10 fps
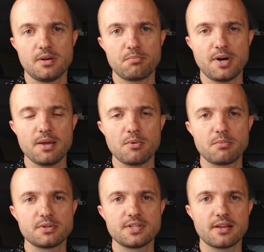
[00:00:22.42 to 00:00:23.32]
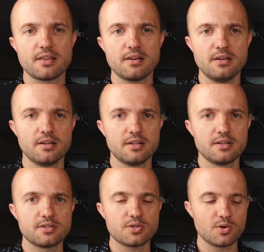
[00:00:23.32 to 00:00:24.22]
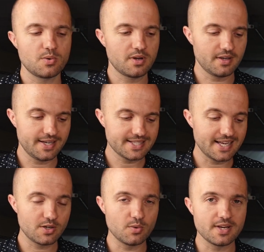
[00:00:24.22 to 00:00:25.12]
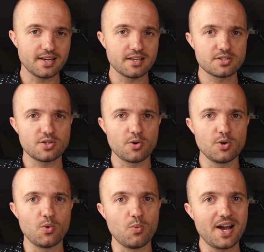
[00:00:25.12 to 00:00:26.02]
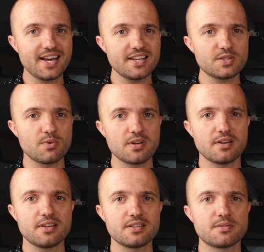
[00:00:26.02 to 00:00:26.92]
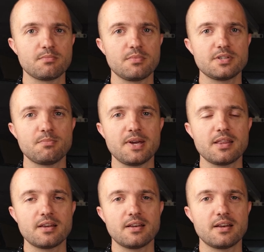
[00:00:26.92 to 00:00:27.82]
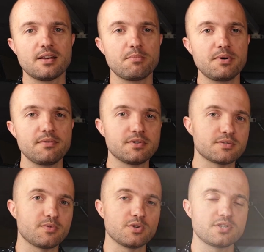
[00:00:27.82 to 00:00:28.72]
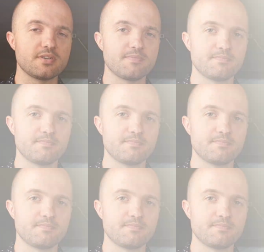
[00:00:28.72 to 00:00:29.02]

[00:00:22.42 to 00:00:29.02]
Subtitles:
Primo projector. So let's get to it and show you why this one is much better than the previous version.